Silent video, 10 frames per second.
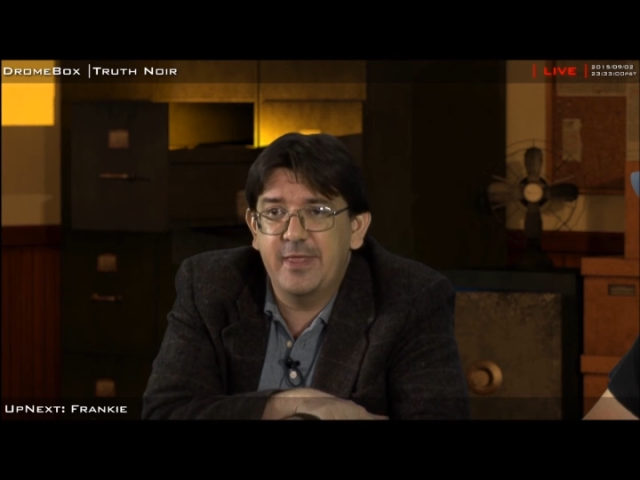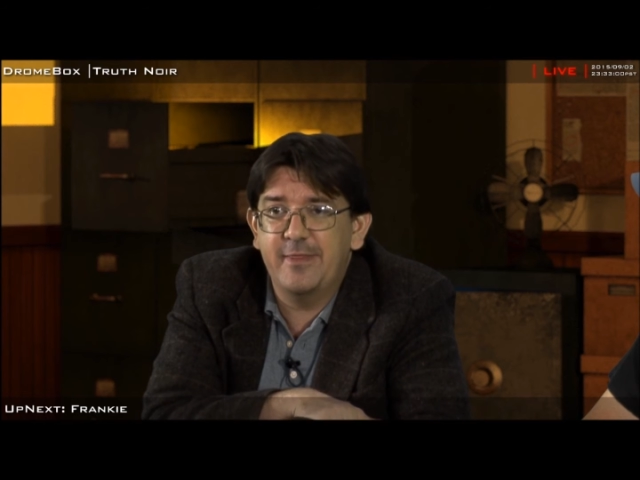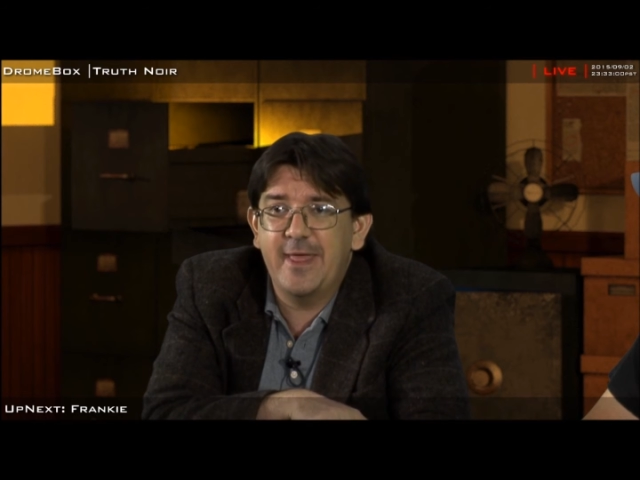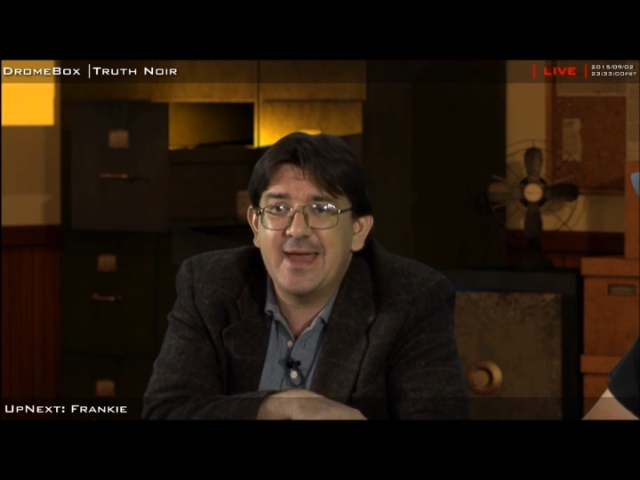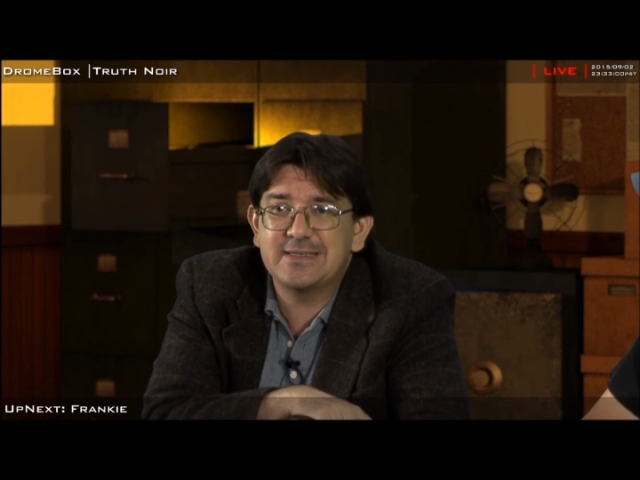and
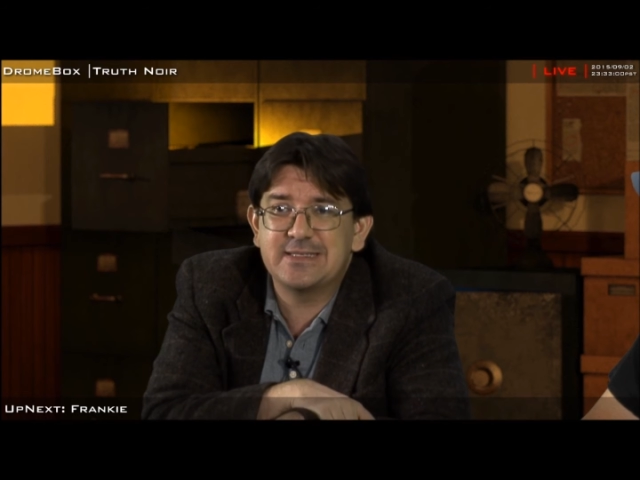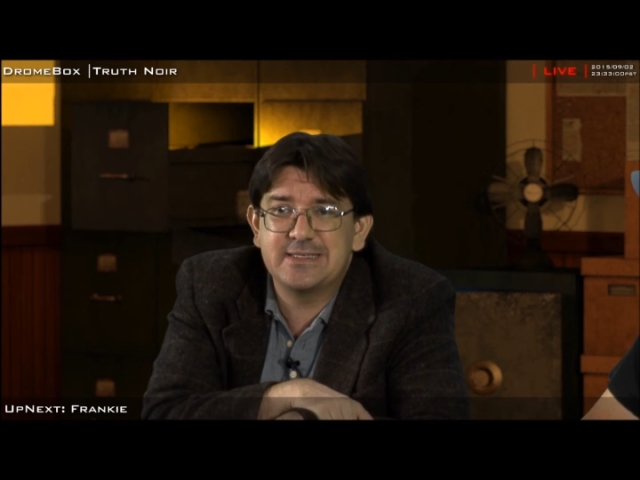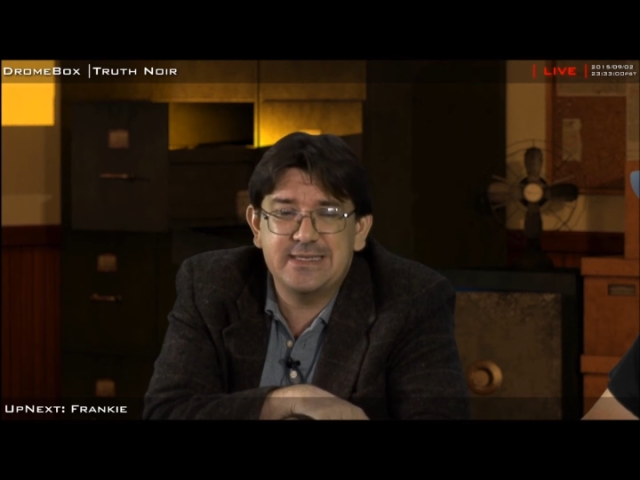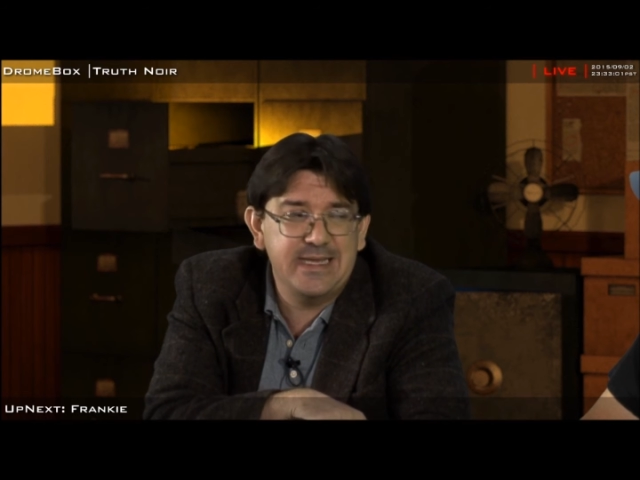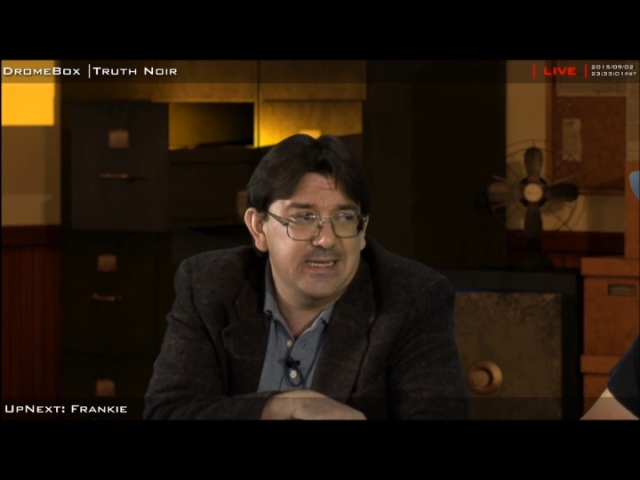then that
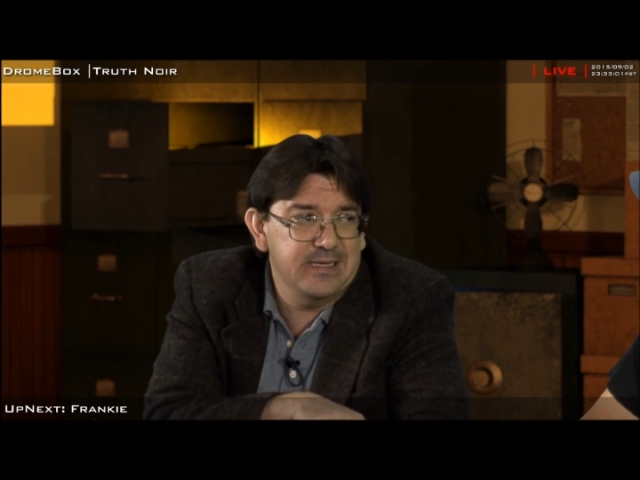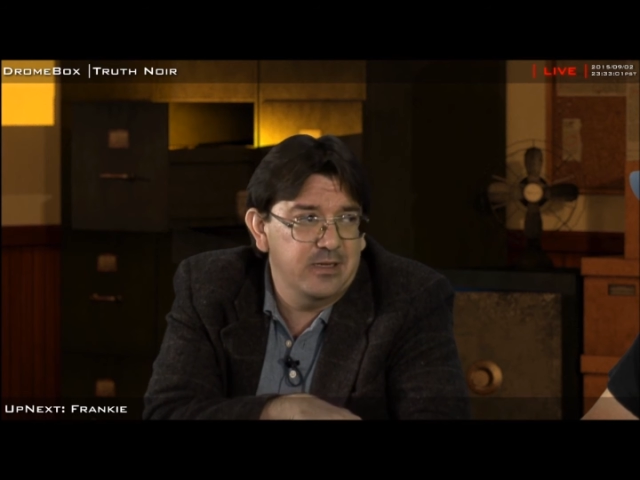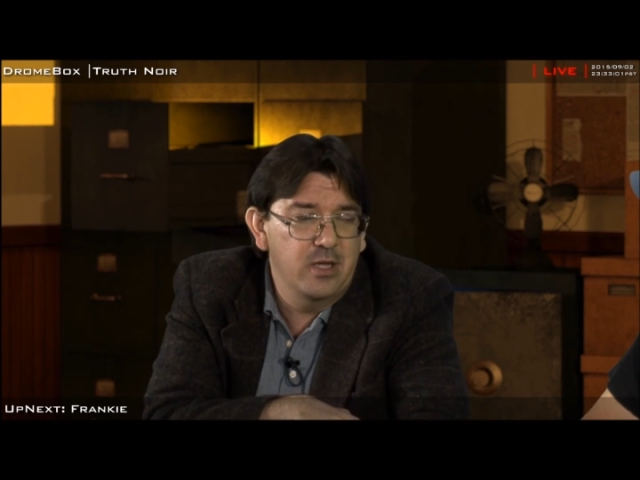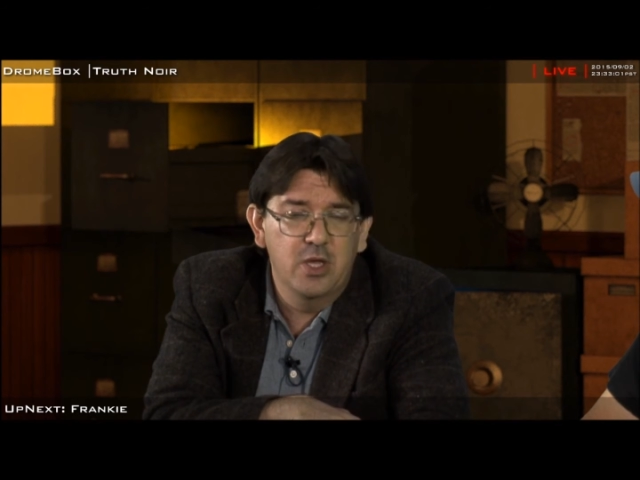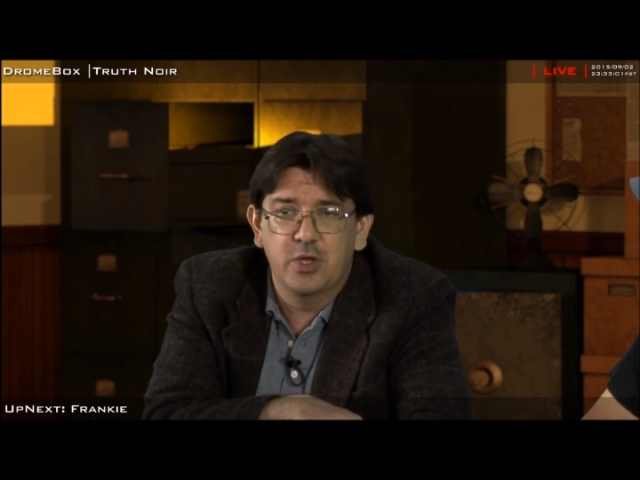
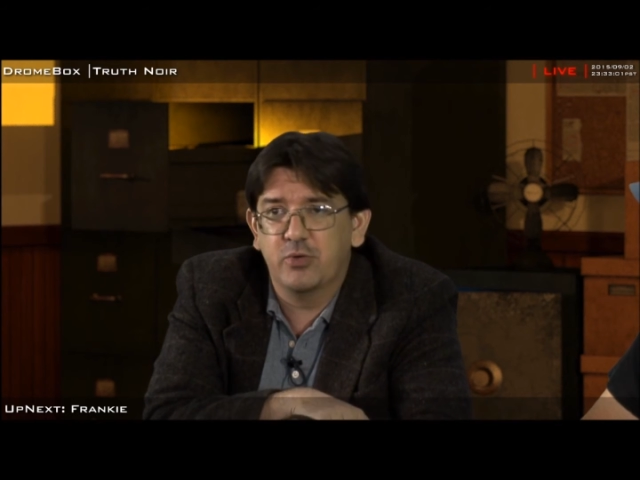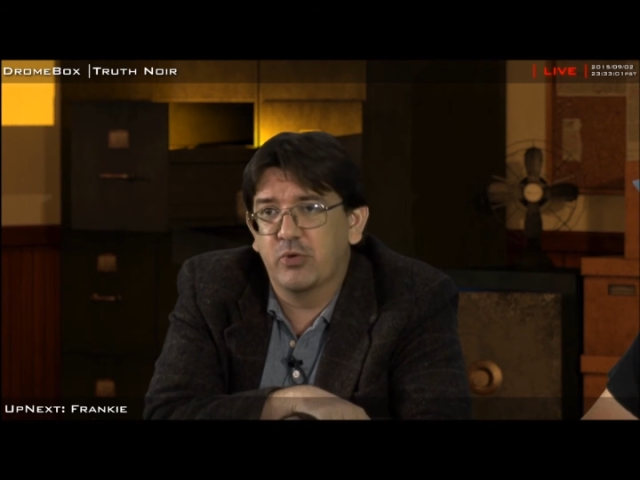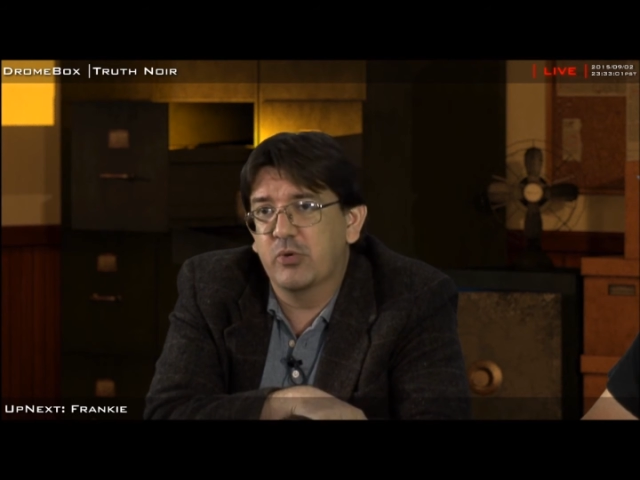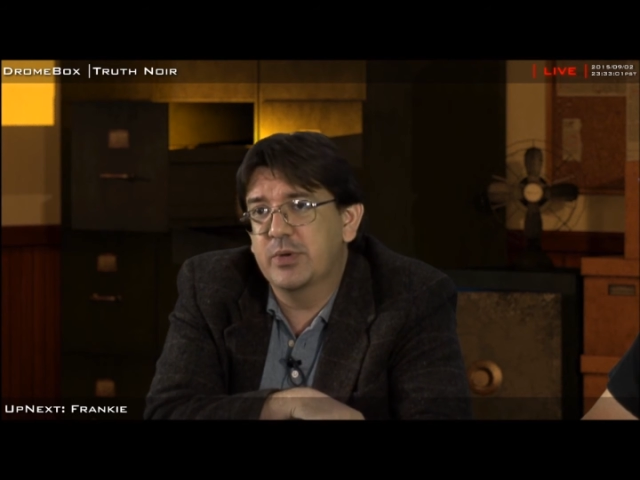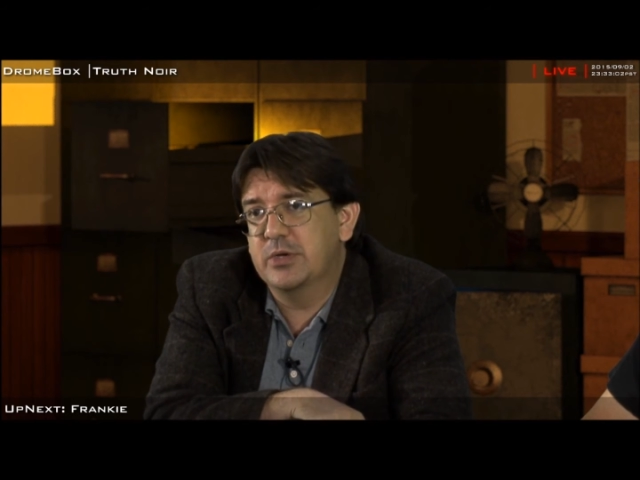seed
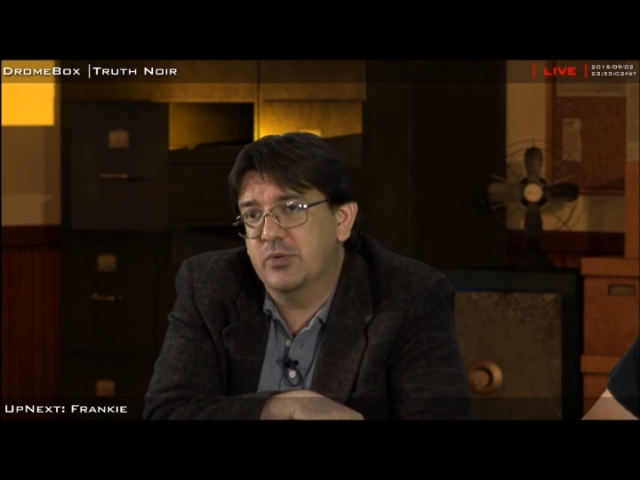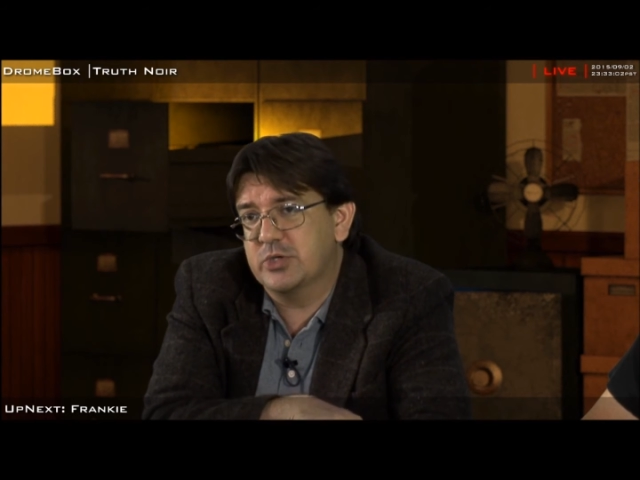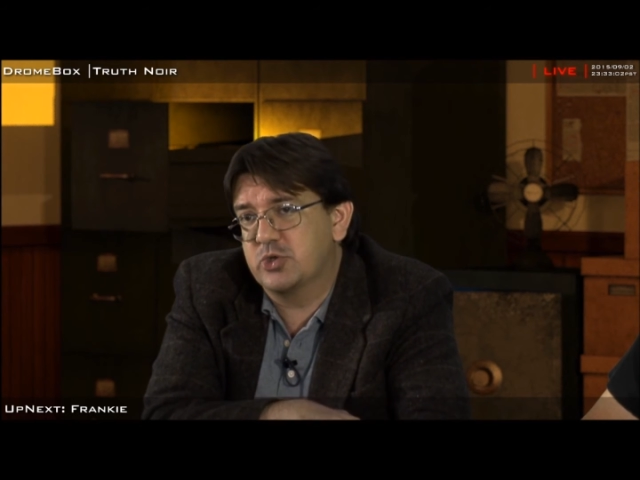grew into